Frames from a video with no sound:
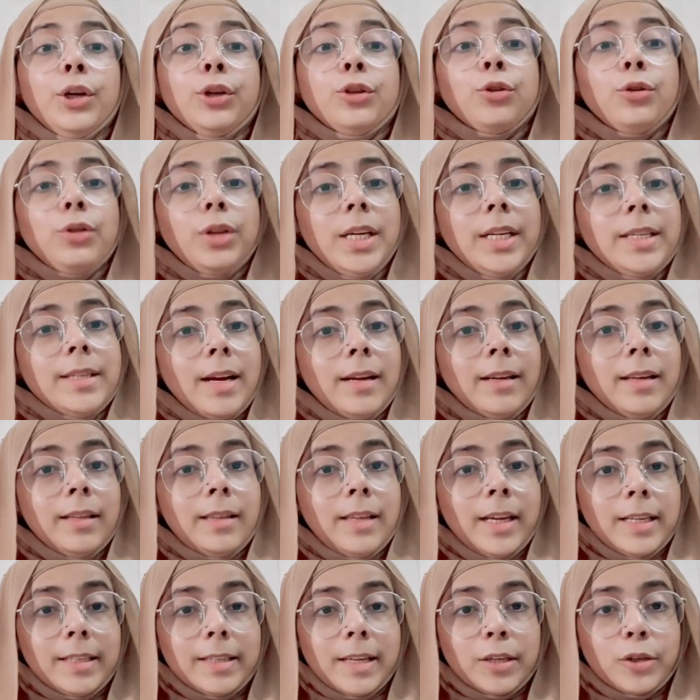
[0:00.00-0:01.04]
So these are the
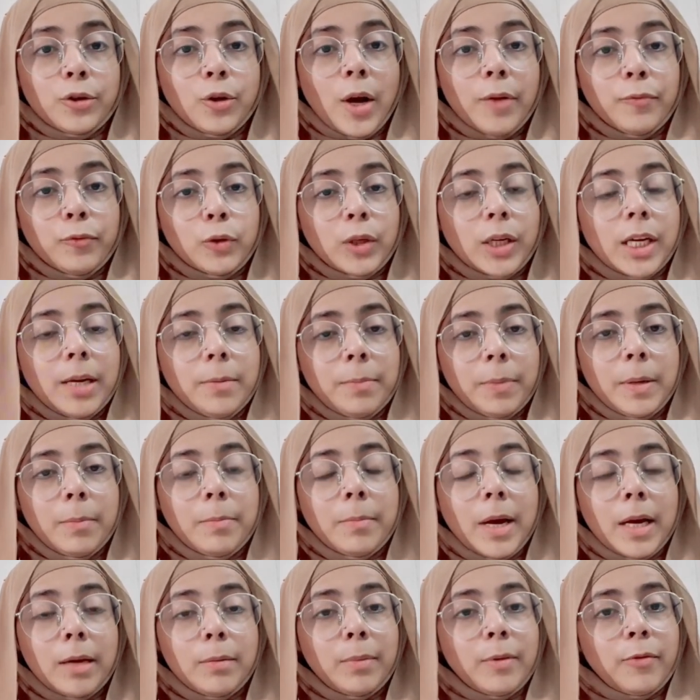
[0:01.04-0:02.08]
things that you have to keep in
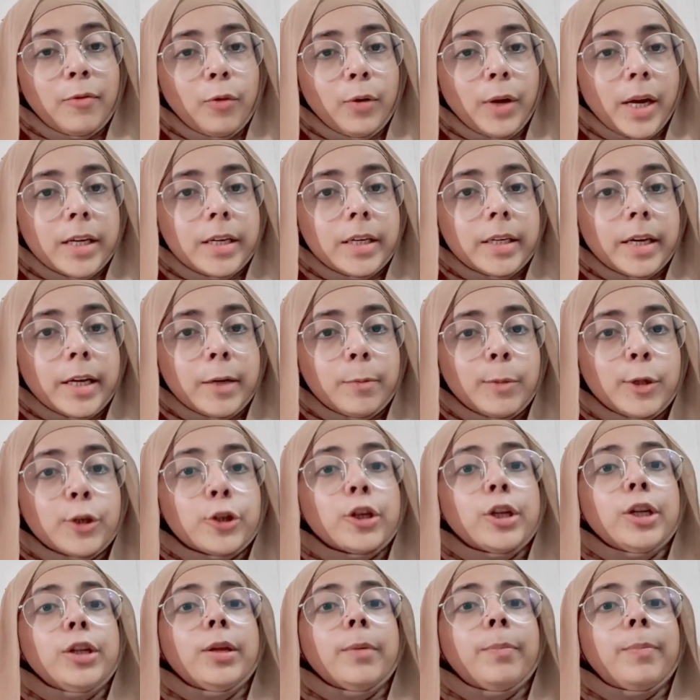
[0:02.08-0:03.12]
mind before getting
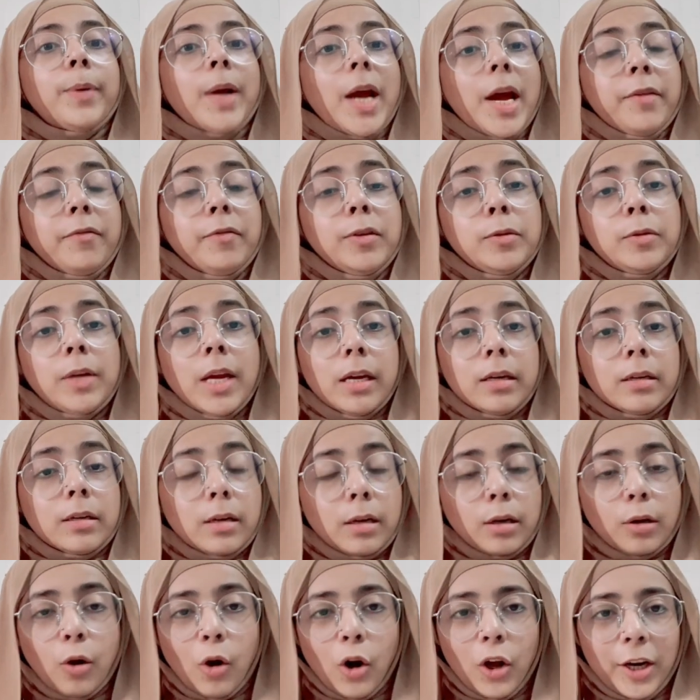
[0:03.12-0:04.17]
admission in the private
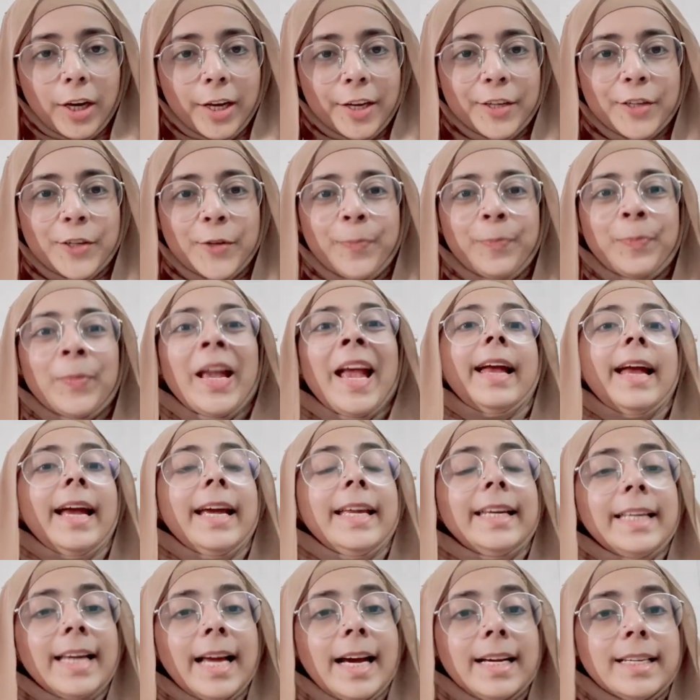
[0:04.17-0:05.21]
dental college.
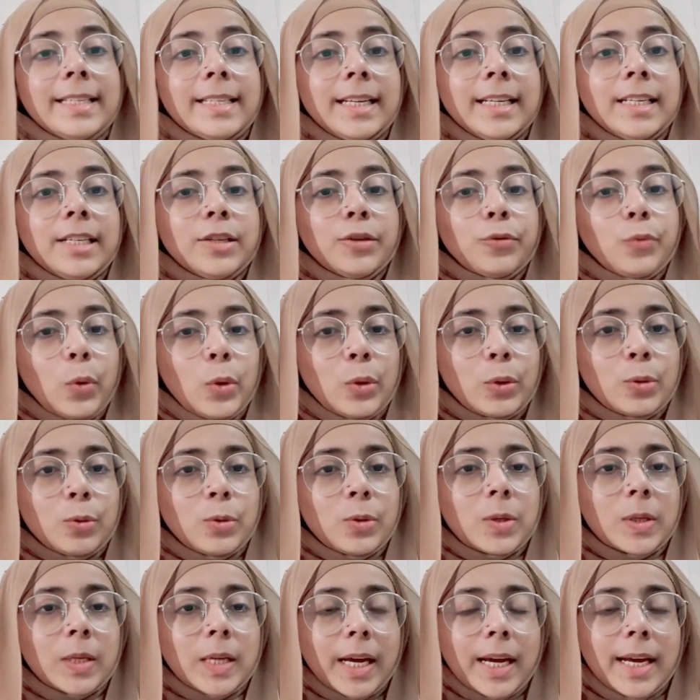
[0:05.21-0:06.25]
At last, I just want to
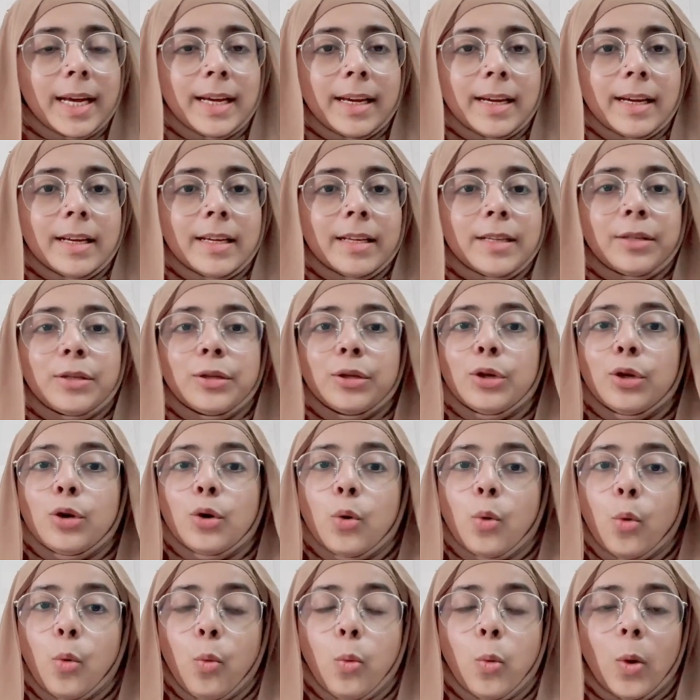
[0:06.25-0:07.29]
say is
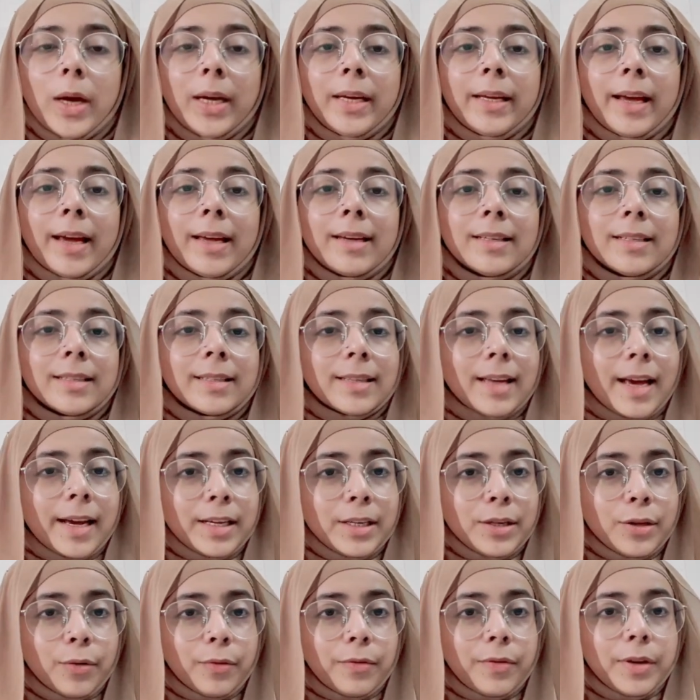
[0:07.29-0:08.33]
no one can
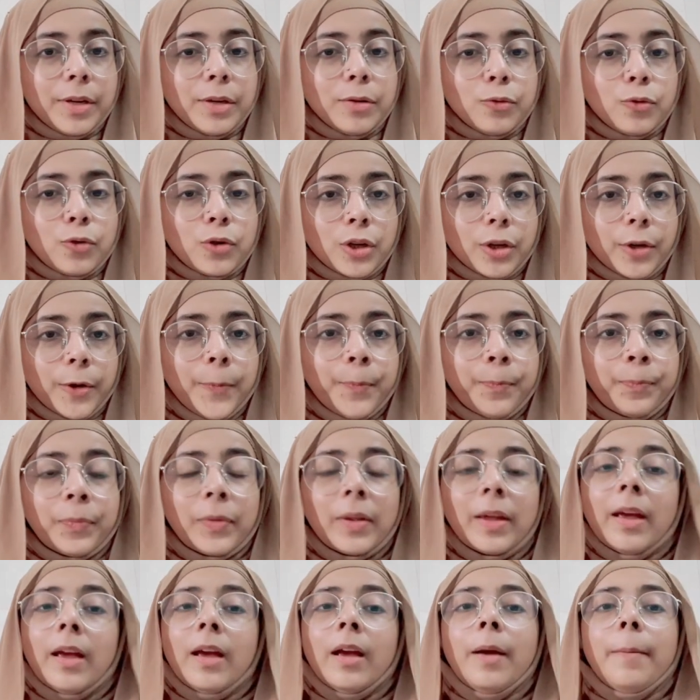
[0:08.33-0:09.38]
decide your future.
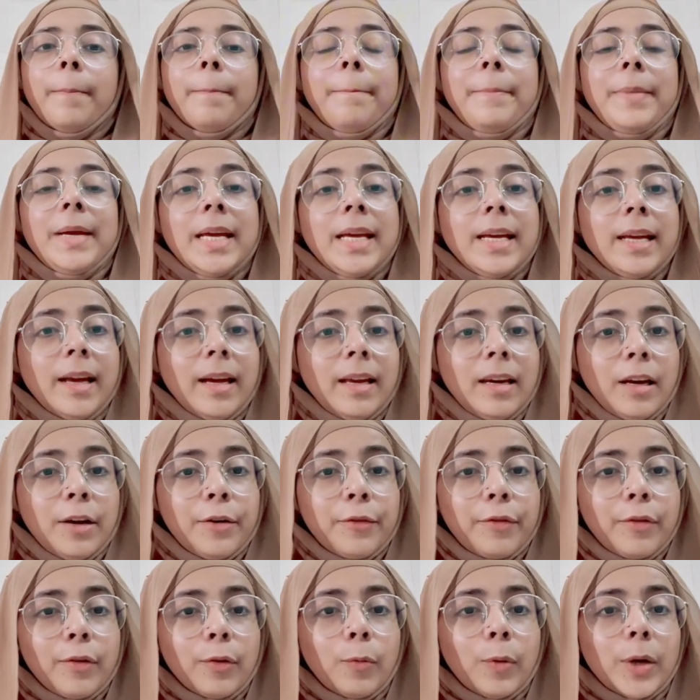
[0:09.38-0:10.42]
Being an
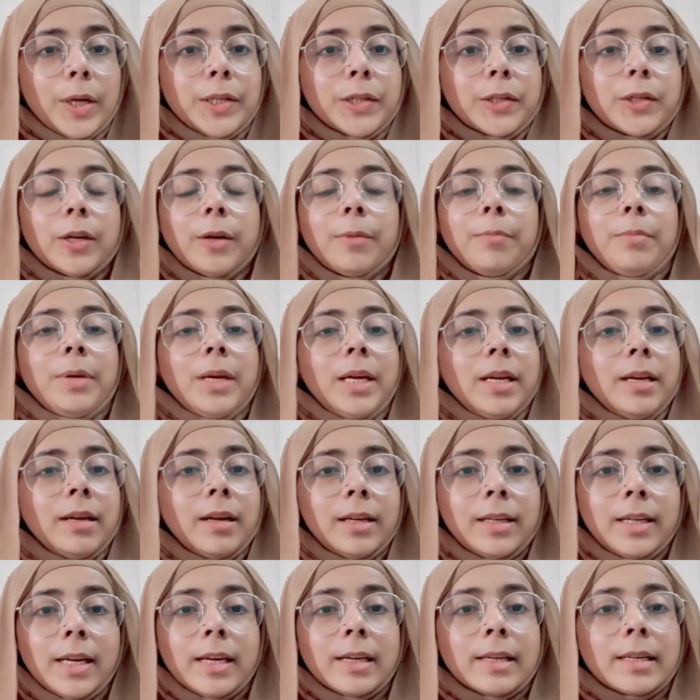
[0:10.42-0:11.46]
influencer, being
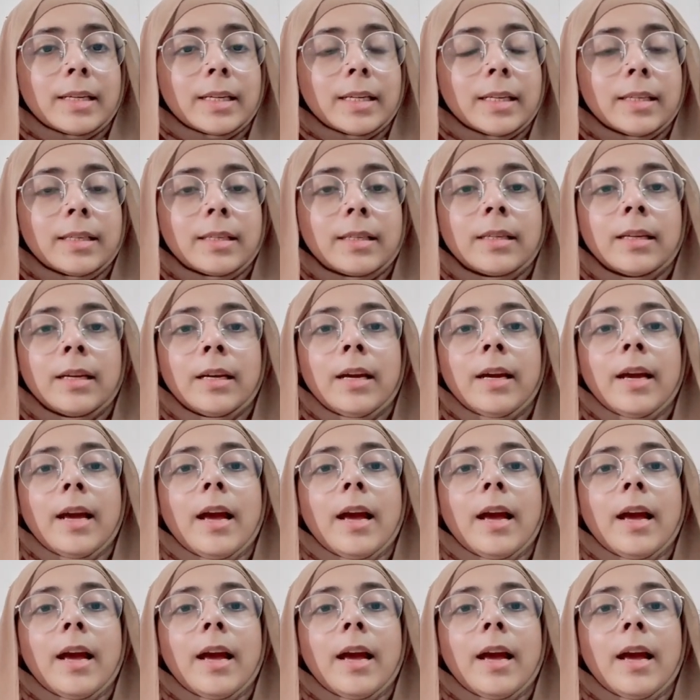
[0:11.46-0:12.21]
a dentist,